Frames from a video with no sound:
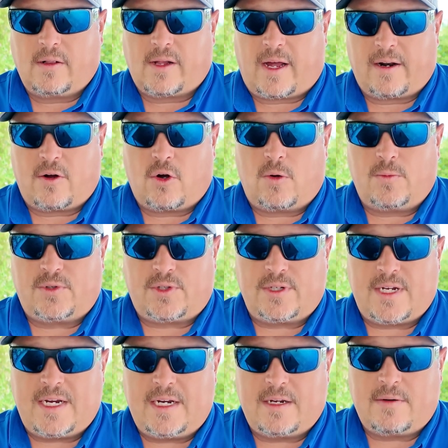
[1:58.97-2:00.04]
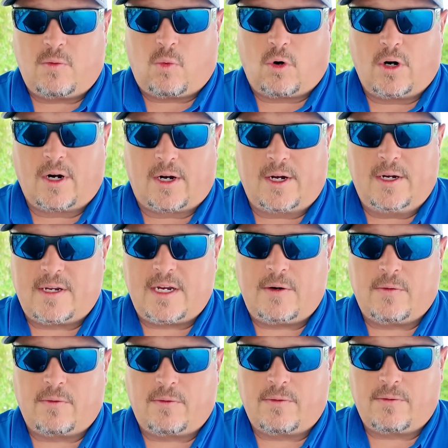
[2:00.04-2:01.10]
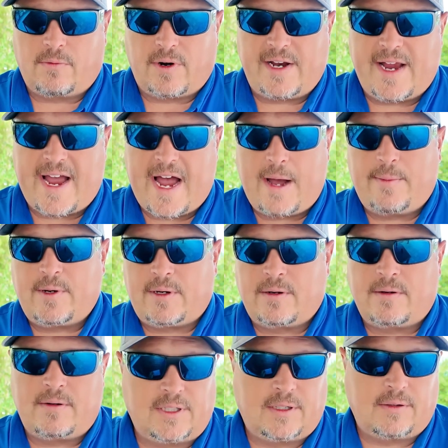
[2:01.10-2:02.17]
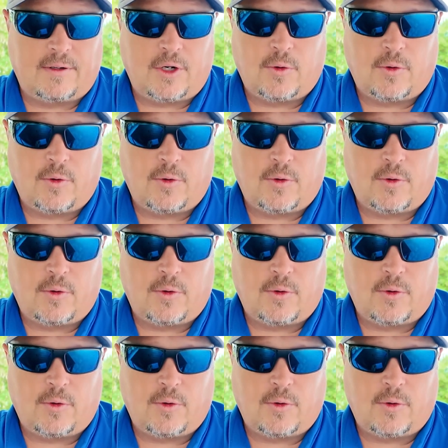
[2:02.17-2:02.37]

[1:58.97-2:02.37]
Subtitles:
A lot of homes need work, need rehab, and to